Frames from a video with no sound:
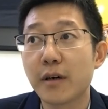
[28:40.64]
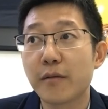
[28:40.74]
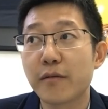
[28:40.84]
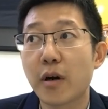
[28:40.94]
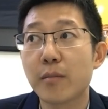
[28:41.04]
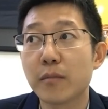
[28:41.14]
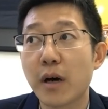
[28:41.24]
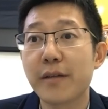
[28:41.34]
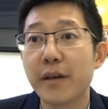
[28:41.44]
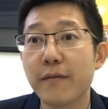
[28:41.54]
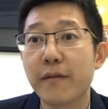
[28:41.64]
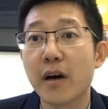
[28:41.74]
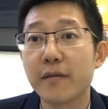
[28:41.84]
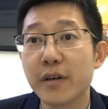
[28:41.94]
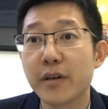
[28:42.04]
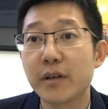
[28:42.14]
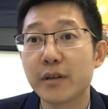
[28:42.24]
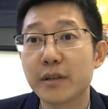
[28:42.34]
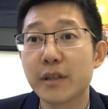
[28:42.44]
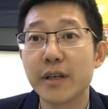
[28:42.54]
From I think 5
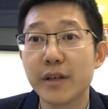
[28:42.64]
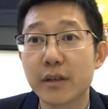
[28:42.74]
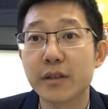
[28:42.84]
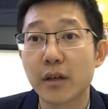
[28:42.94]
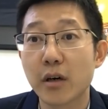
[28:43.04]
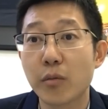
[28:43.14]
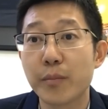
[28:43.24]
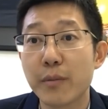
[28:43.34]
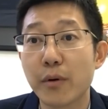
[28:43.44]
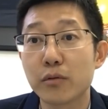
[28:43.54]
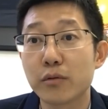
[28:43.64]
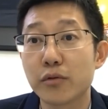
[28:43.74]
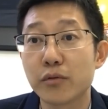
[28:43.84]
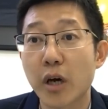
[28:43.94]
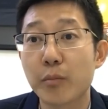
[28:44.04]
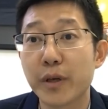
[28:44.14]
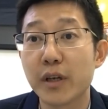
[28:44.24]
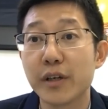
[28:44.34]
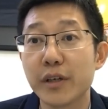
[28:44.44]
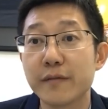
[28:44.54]
years, 10 years ago, people do not
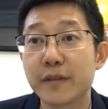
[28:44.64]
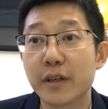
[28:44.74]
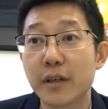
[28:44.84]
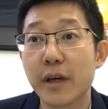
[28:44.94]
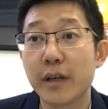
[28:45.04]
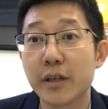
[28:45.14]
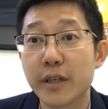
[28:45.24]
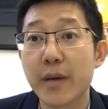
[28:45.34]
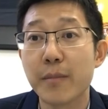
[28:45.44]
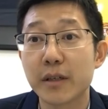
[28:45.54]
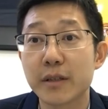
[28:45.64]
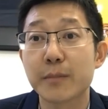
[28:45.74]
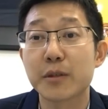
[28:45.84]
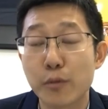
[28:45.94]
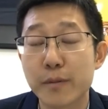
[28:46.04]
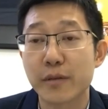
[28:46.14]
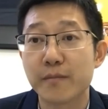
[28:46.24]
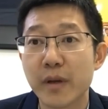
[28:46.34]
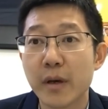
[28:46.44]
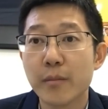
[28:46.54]
believe the entertainment subscription.
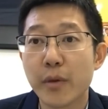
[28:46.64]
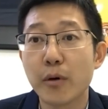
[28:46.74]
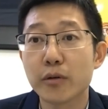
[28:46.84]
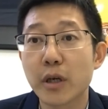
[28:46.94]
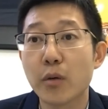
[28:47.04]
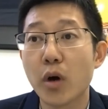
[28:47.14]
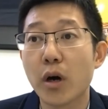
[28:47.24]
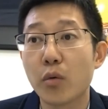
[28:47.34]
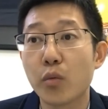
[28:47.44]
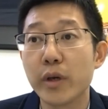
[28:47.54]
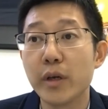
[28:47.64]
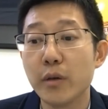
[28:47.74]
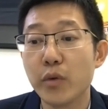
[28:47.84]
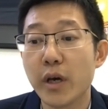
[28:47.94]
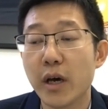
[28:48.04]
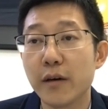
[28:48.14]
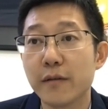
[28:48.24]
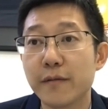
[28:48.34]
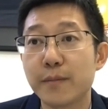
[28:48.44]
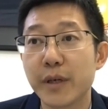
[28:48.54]
People say, well, we have
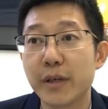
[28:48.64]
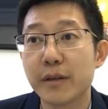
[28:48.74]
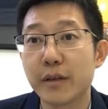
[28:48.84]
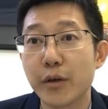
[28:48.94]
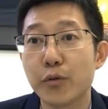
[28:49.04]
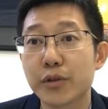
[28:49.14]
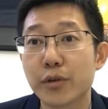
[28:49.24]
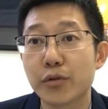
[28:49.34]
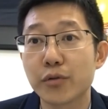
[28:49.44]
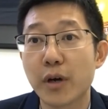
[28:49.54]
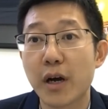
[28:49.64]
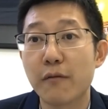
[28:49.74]
been used to